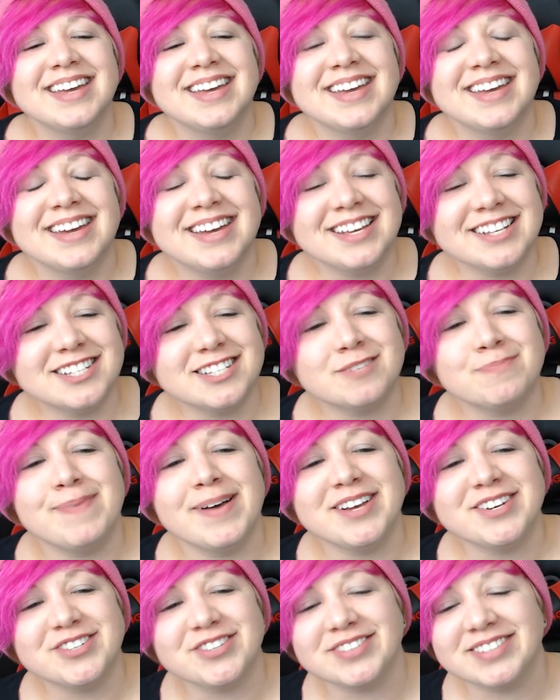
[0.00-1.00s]
His
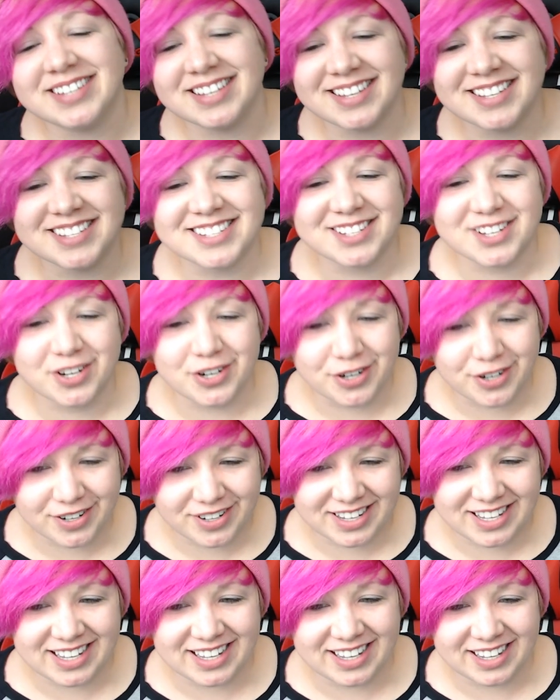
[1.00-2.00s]
specialty is
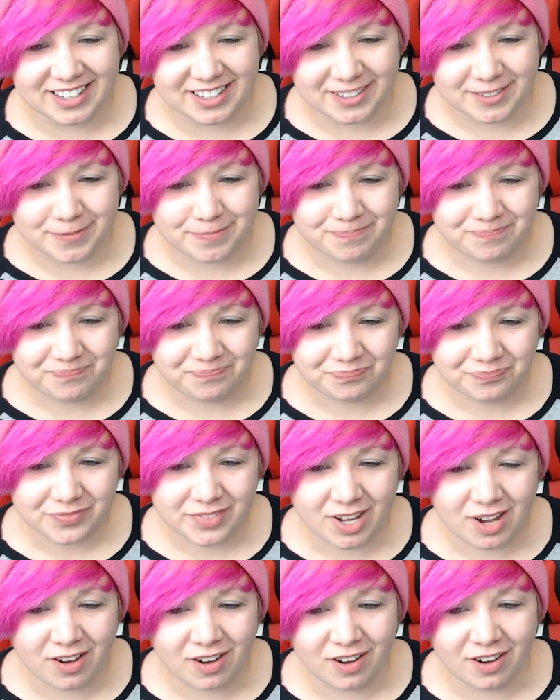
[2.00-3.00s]
cooking.
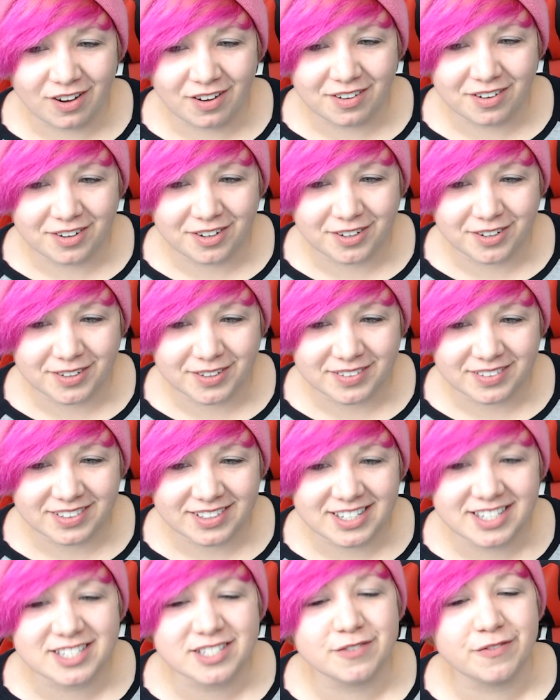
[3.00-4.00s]

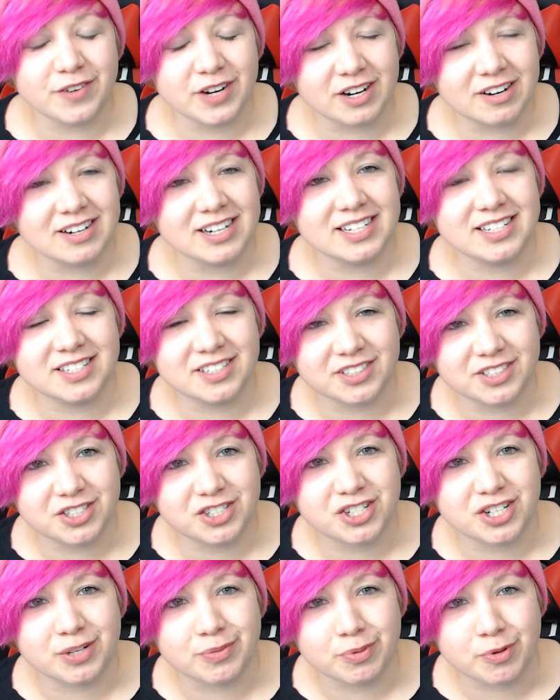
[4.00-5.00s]
He is very
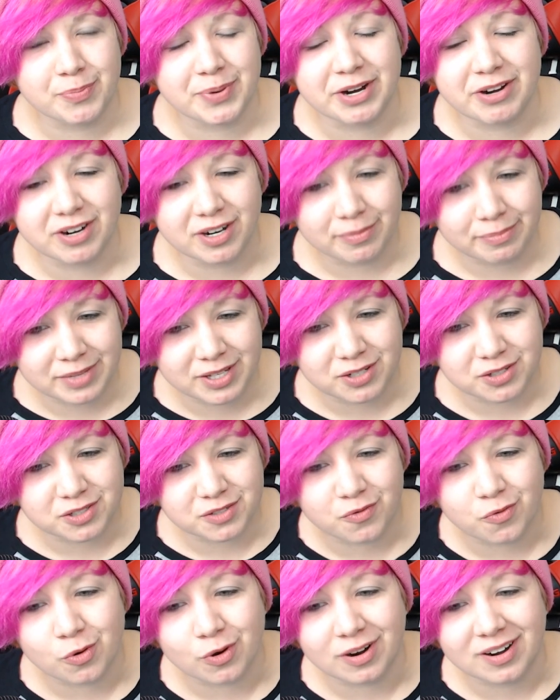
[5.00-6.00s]
diligent preparing meals
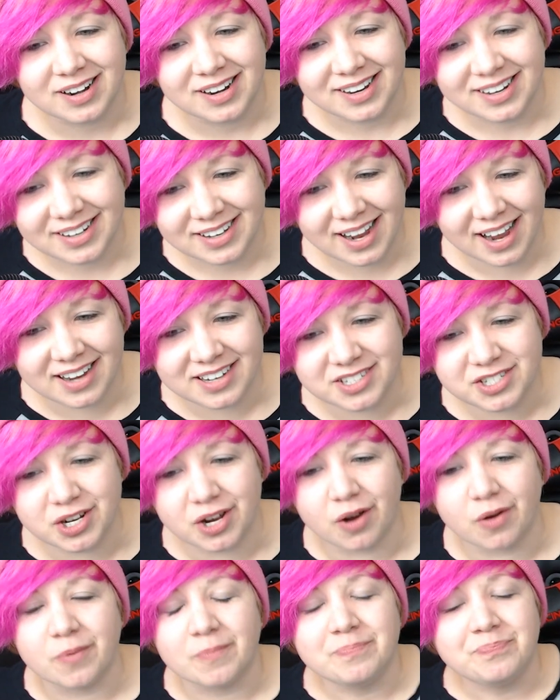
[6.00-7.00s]
for
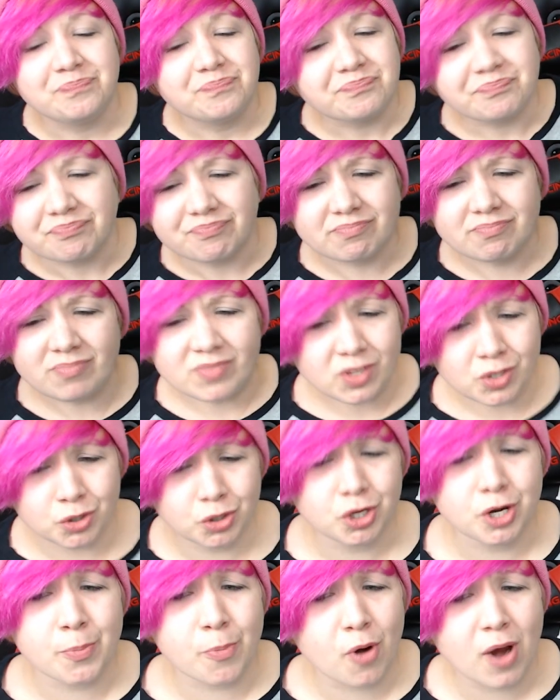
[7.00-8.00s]
Kaito.
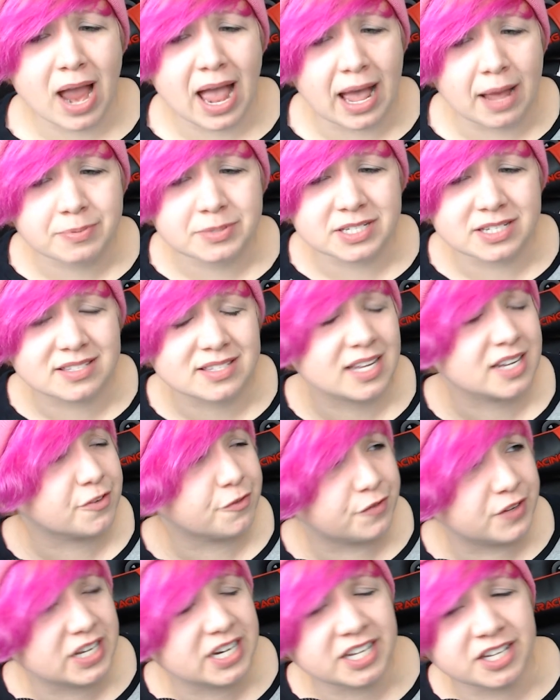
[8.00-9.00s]
Good at perhaps it's like
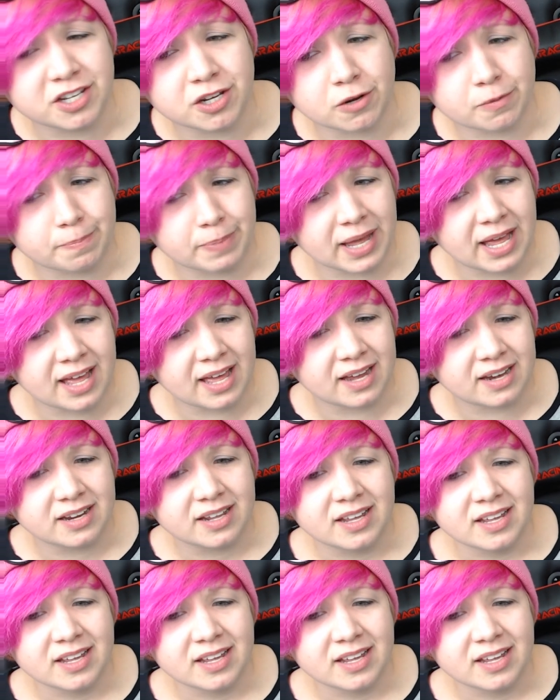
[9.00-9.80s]
feeding your pet.